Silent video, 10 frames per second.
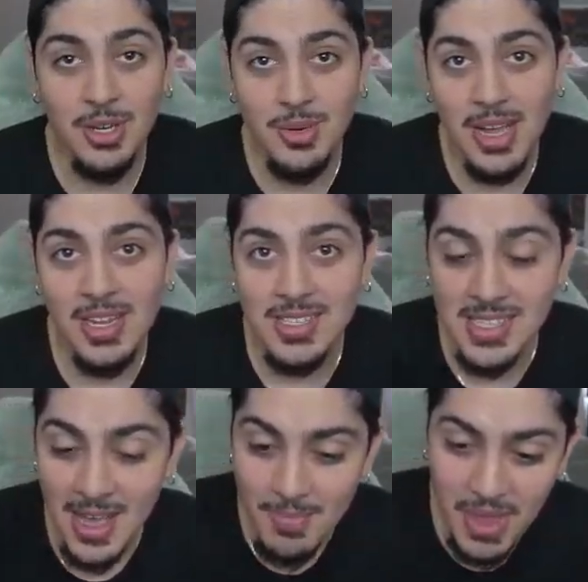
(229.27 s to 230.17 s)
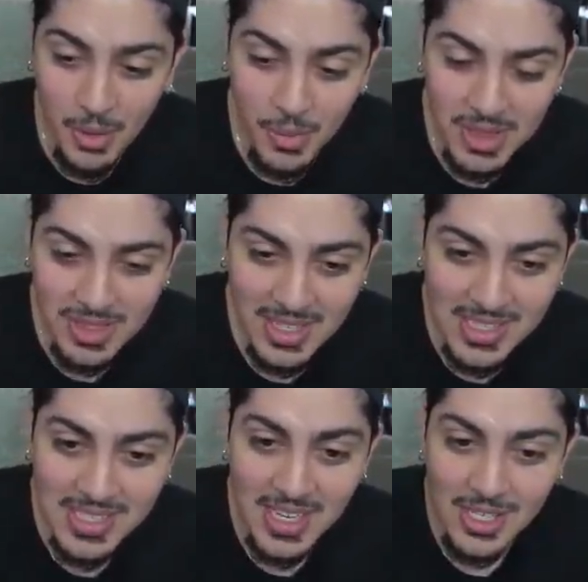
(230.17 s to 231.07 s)
good radius. Now with
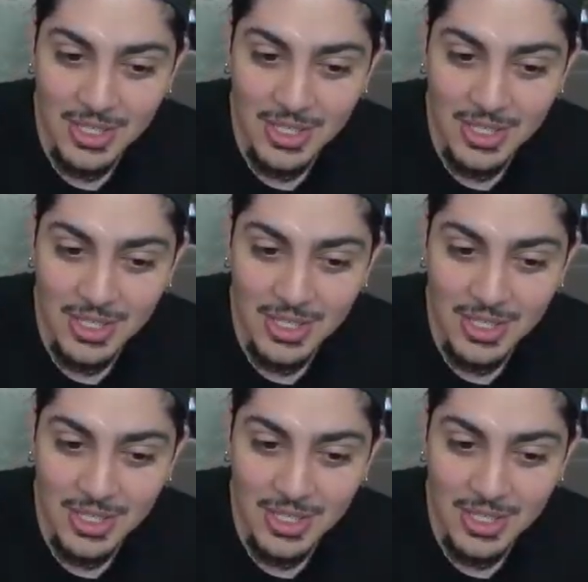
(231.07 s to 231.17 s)
this,